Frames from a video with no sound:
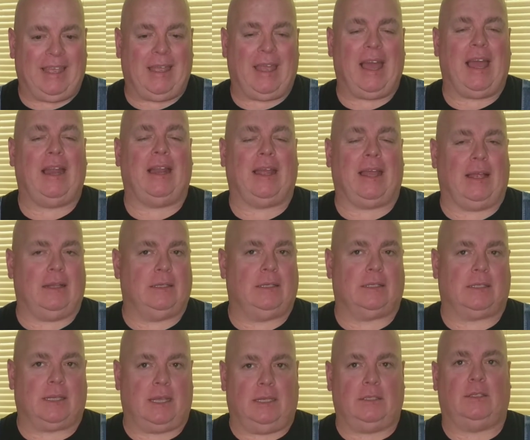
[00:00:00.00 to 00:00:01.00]
kind of got
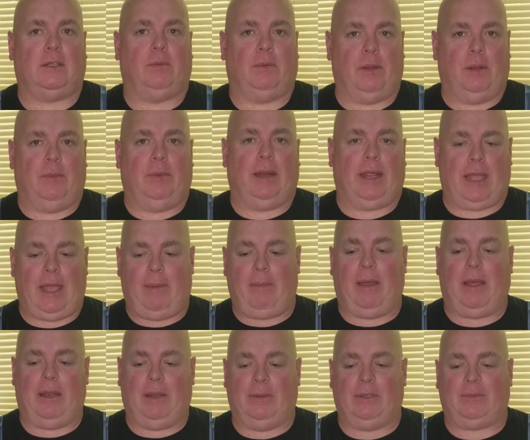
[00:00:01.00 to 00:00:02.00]
disgusted when it came
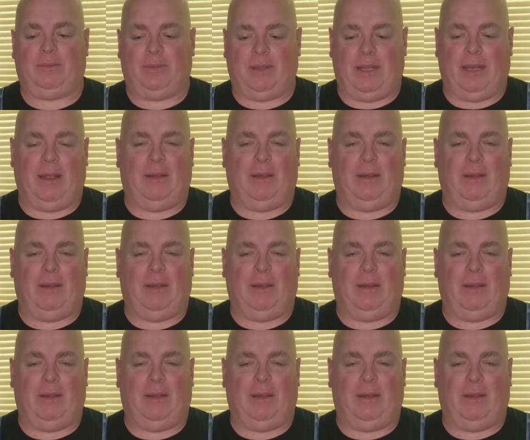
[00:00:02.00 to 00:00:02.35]
out and it was split,